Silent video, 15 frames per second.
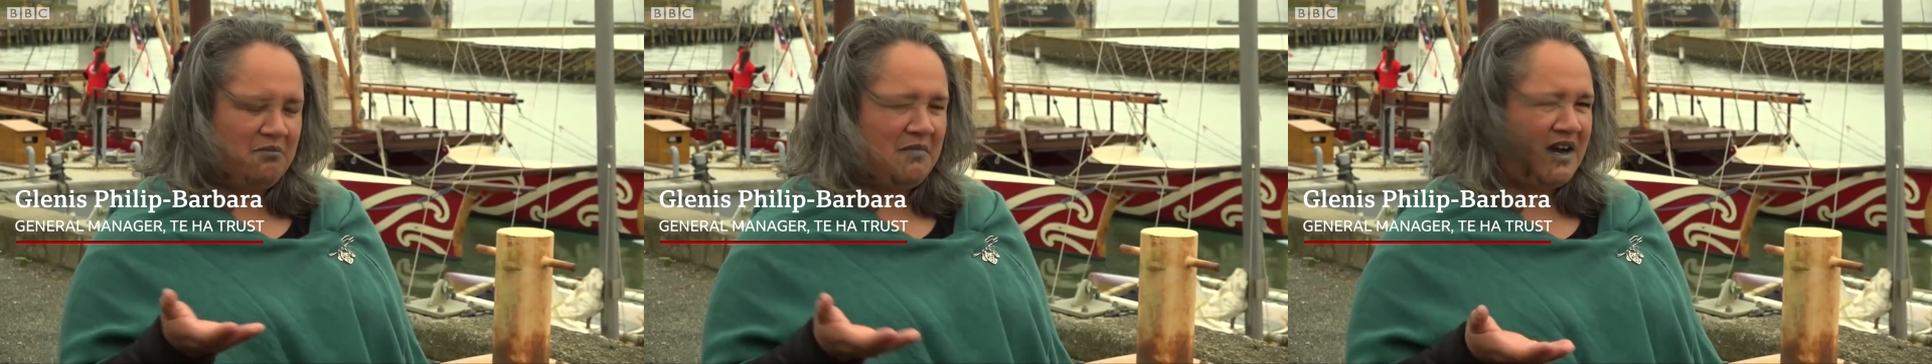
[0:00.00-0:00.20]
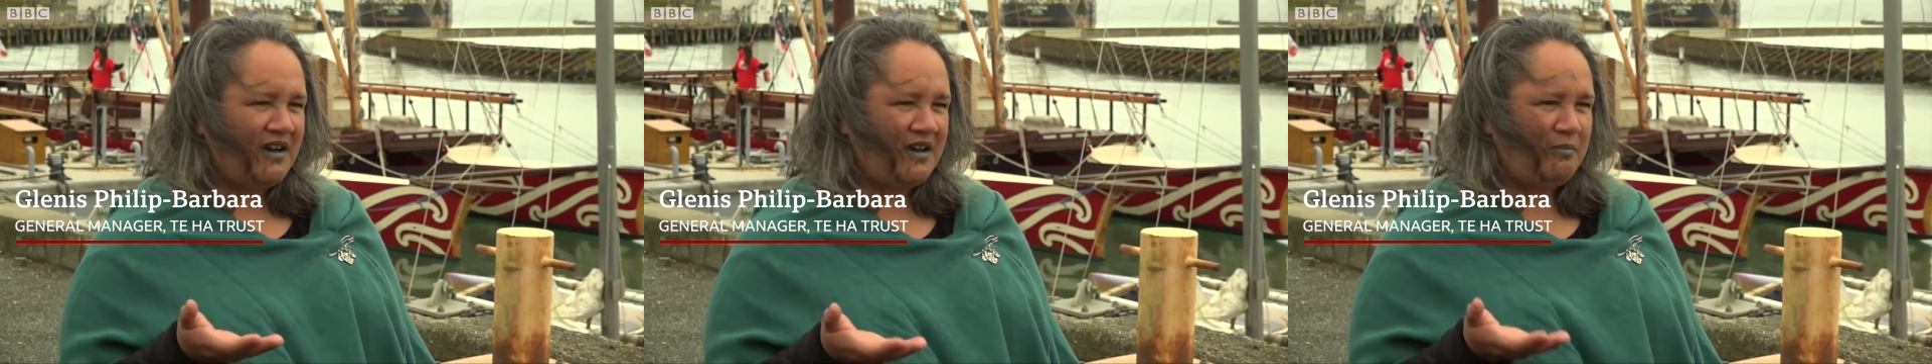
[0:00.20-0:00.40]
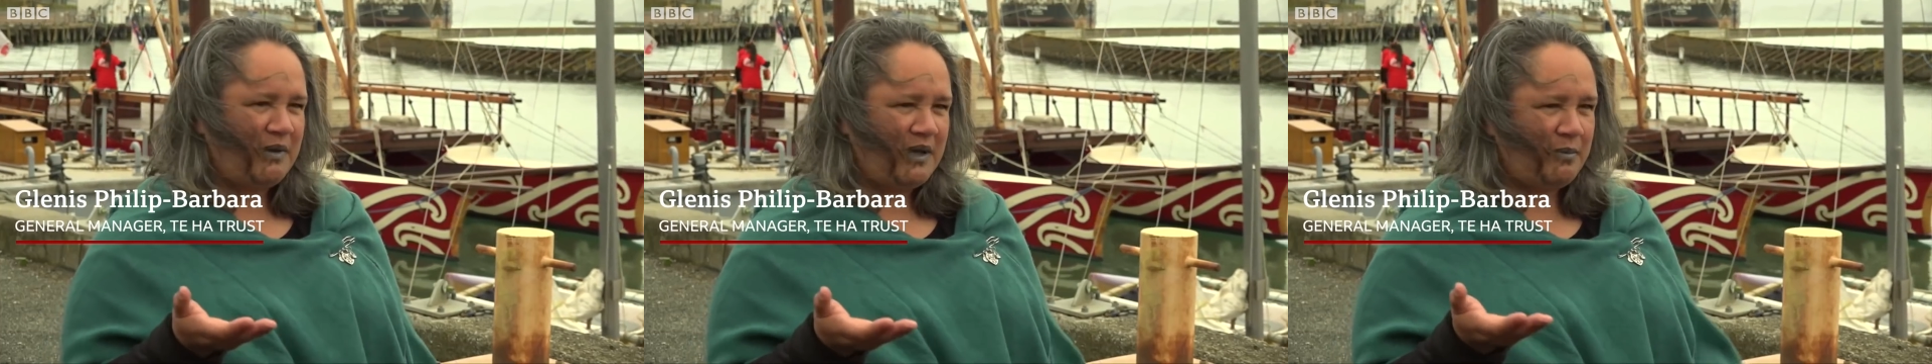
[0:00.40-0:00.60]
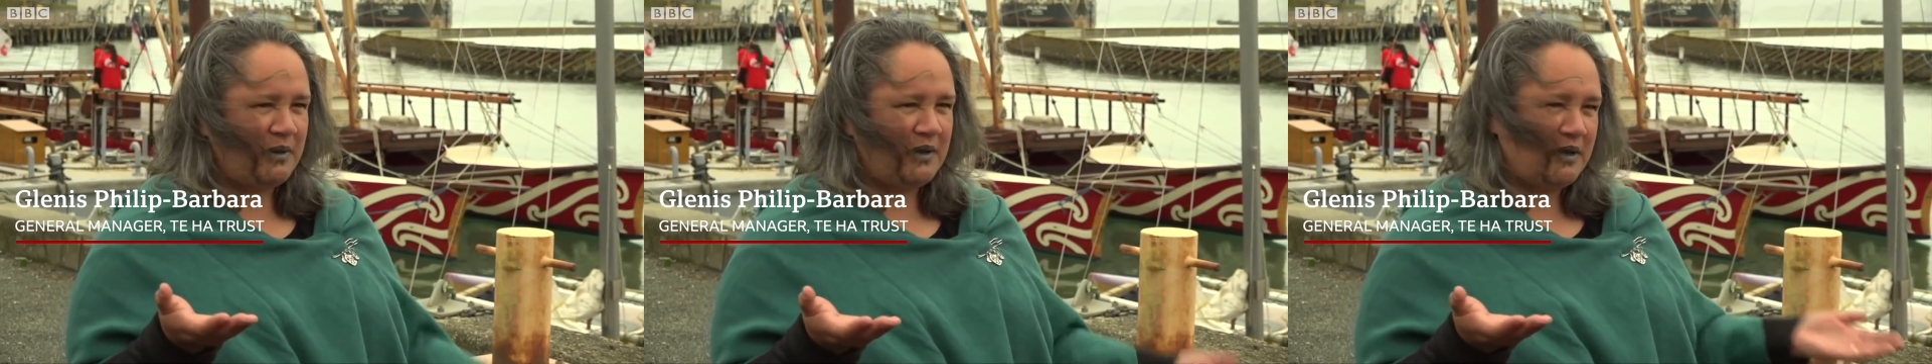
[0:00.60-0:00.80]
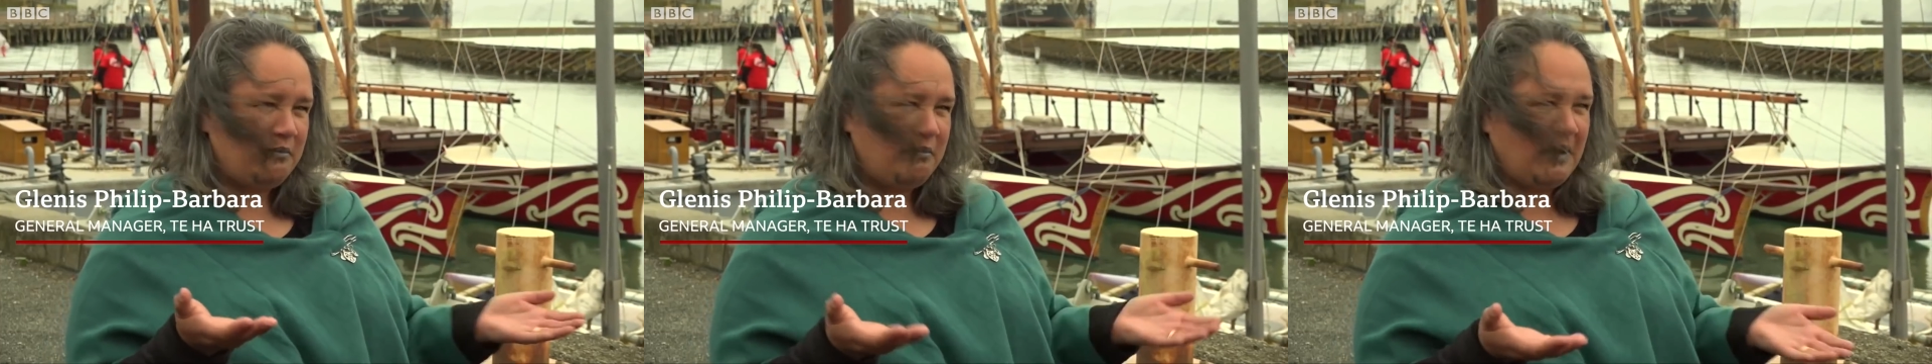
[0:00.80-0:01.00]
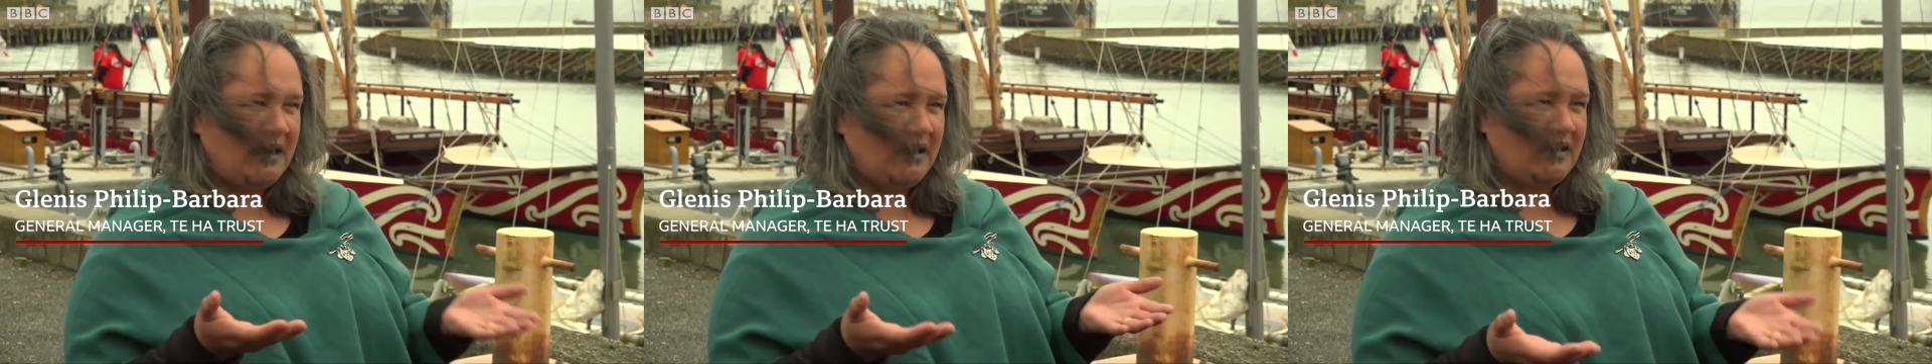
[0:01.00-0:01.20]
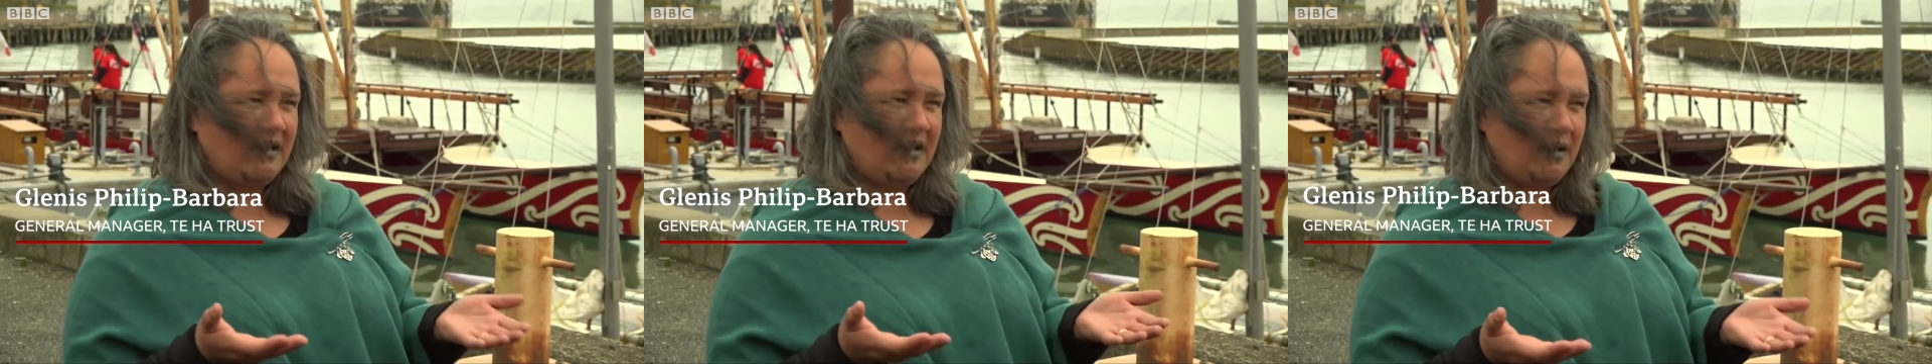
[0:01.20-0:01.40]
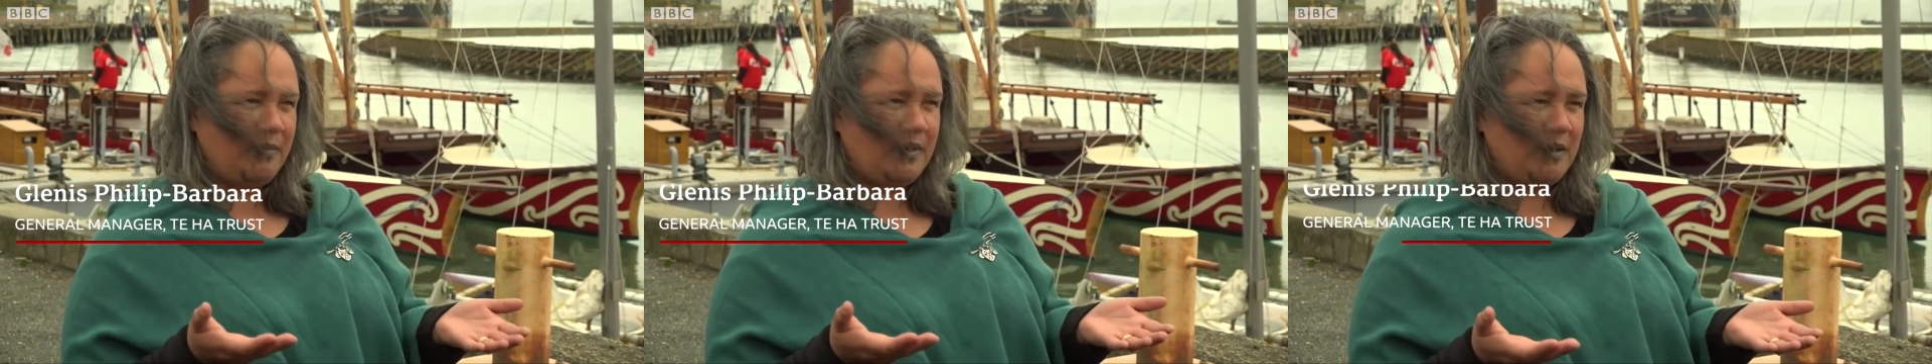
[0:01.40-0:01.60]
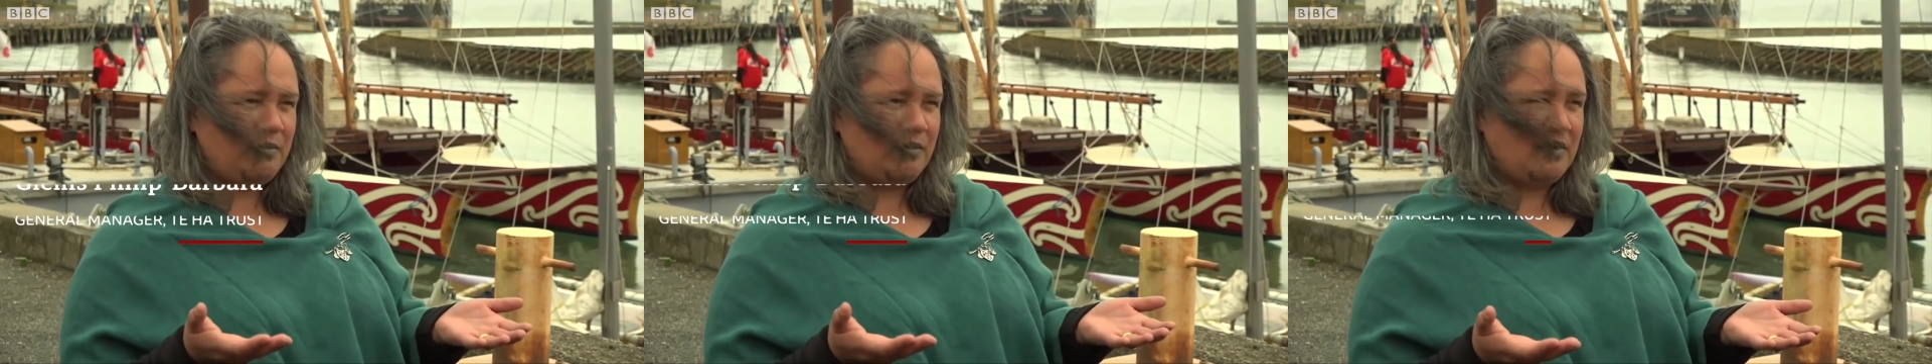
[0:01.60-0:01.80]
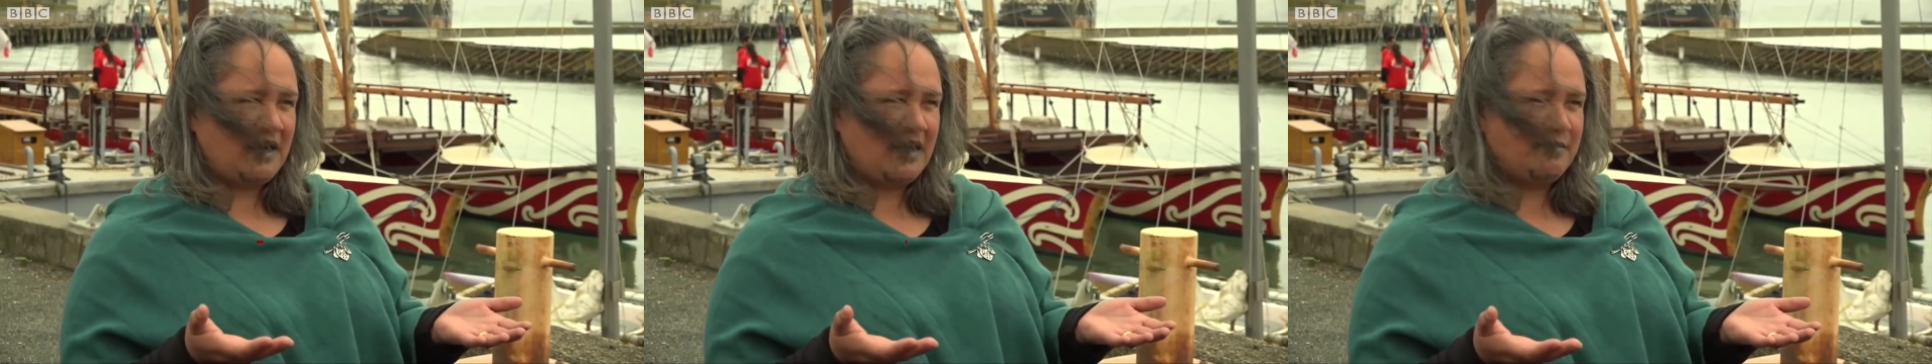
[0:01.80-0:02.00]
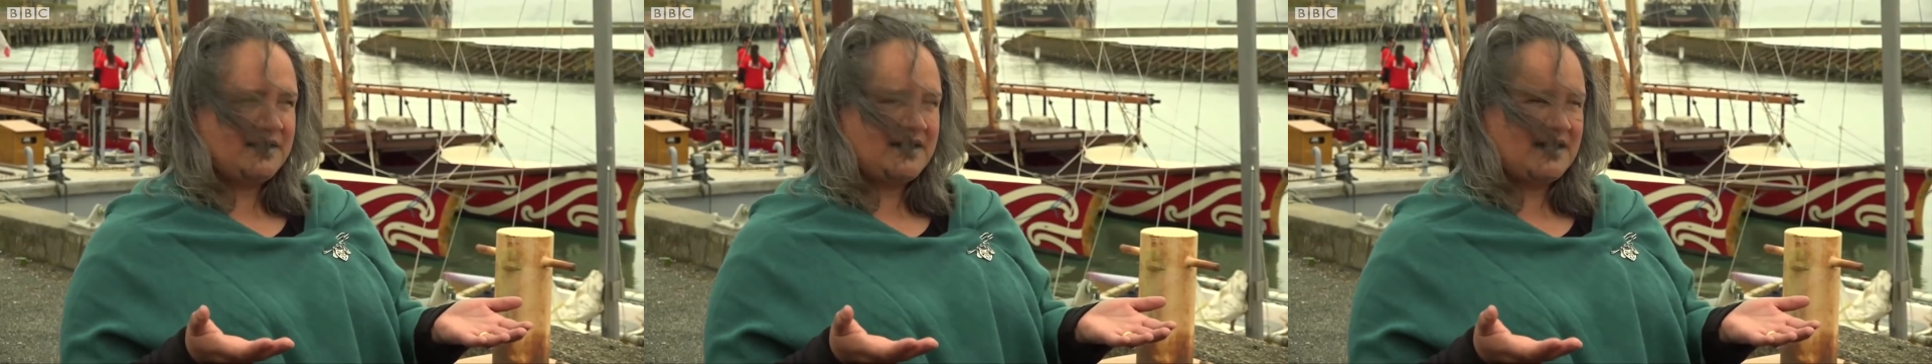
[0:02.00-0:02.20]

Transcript: Māori people and Pākehā people come